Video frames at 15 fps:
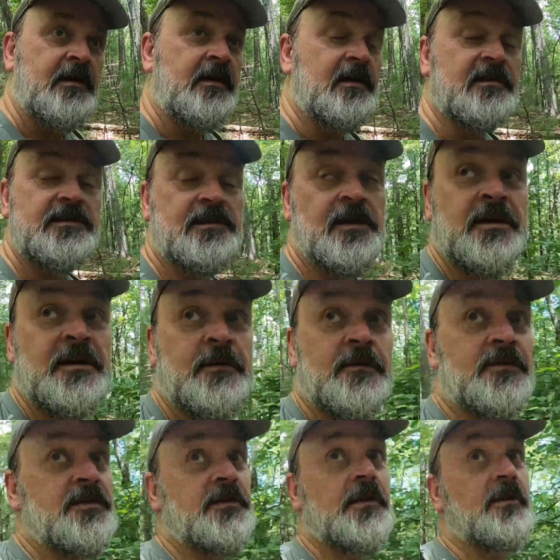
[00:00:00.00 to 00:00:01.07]
And
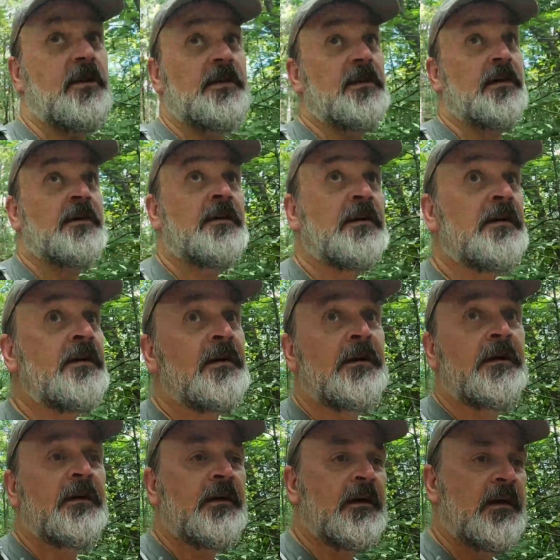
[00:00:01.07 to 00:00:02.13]
we're still in the
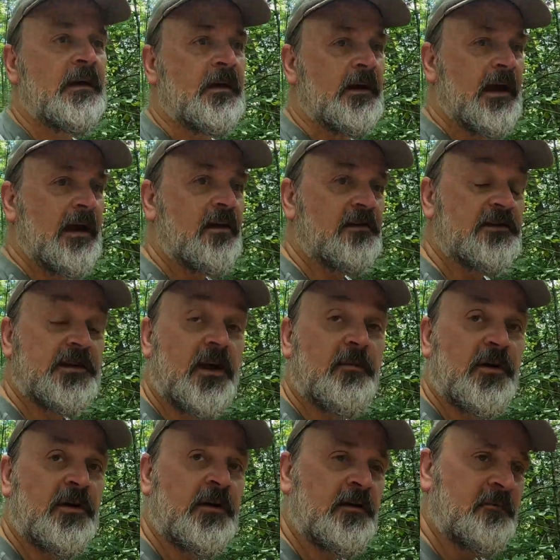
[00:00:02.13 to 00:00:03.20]
heat of
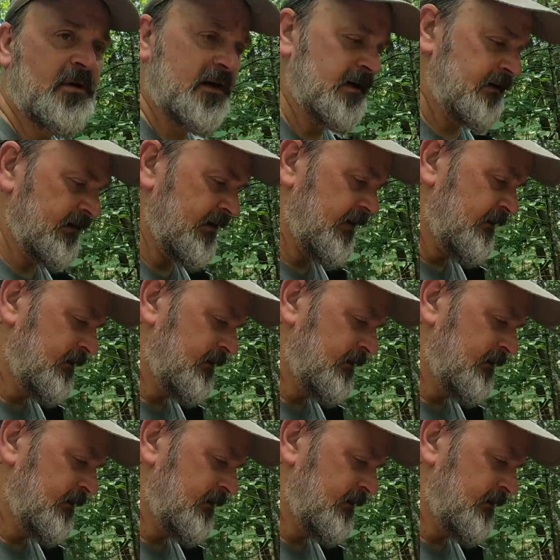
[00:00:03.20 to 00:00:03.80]
summer, but